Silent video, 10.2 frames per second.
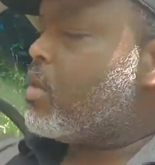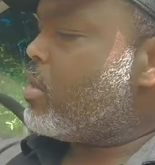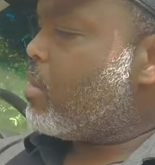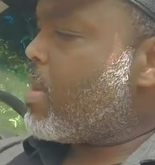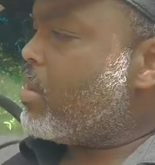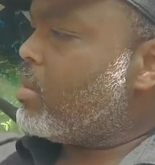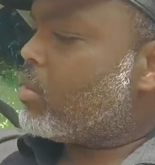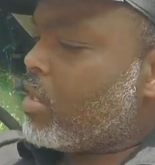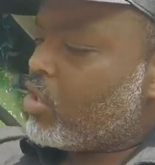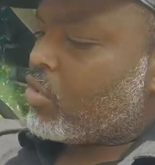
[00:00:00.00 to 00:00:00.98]
good amount of
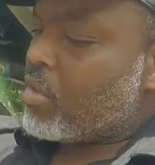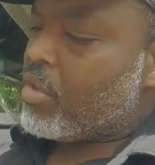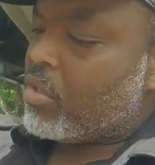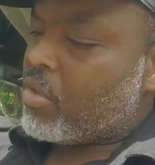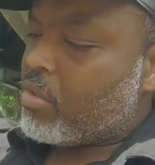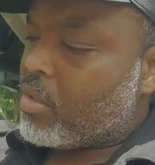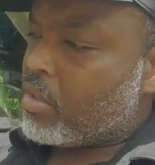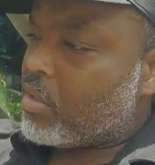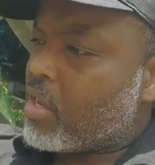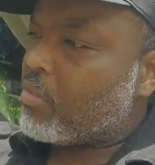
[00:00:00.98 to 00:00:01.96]
insulation right here, so
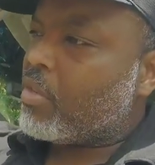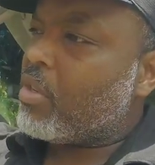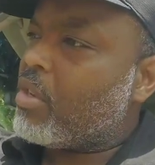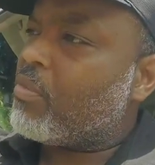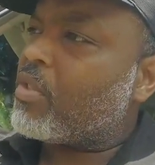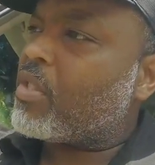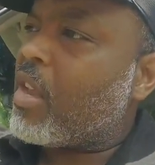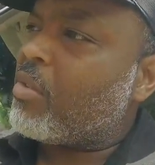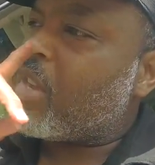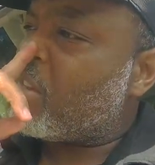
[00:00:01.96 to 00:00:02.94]
definitely good for
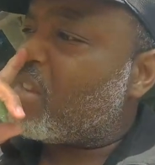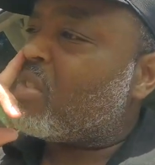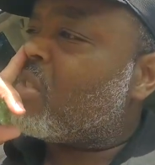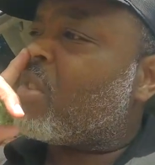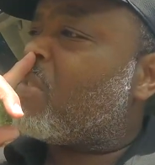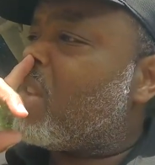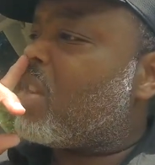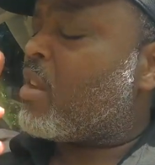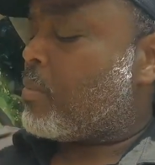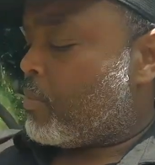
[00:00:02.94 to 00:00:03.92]
sound deadening and stuff
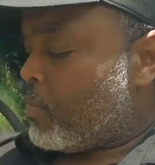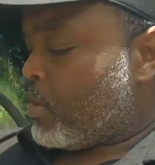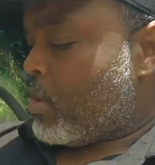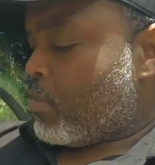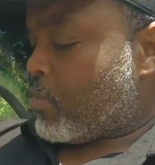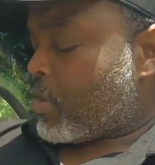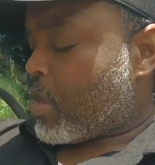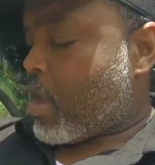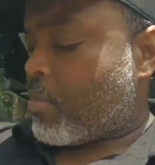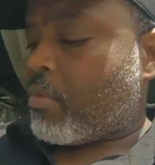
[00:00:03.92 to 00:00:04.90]
like that for the
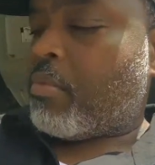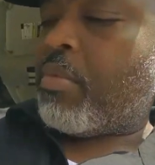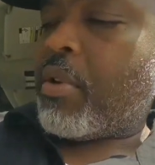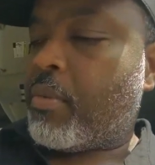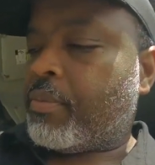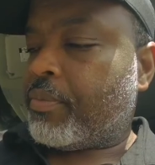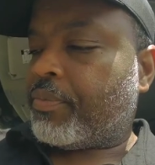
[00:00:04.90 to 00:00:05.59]
cabin. But